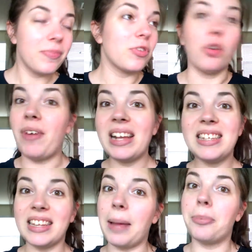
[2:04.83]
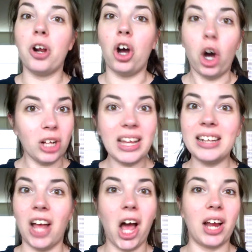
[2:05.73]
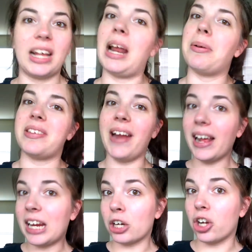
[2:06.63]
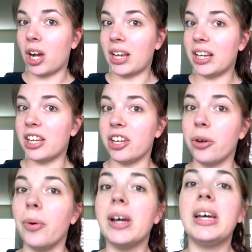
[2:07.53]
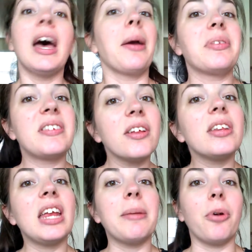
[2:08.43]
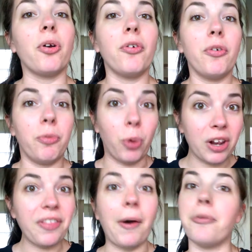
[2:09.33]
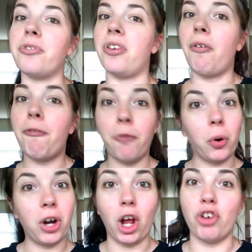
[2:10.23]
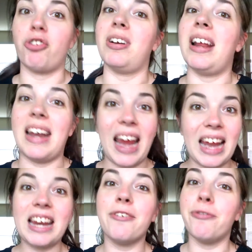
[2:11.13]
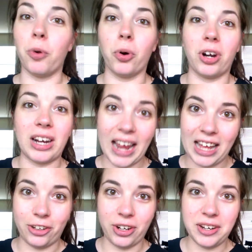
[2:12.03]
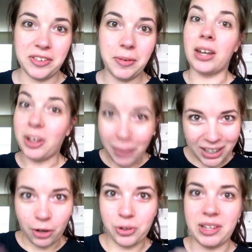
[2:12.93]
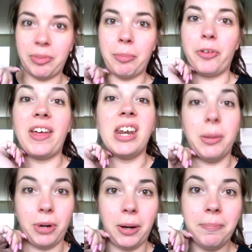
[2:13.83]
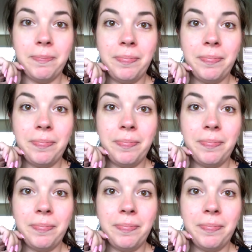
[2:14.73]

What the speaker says: So if I slept all day long and I was not here talking to you, I would still need about 1,484 calories. Now you might notice something about that number.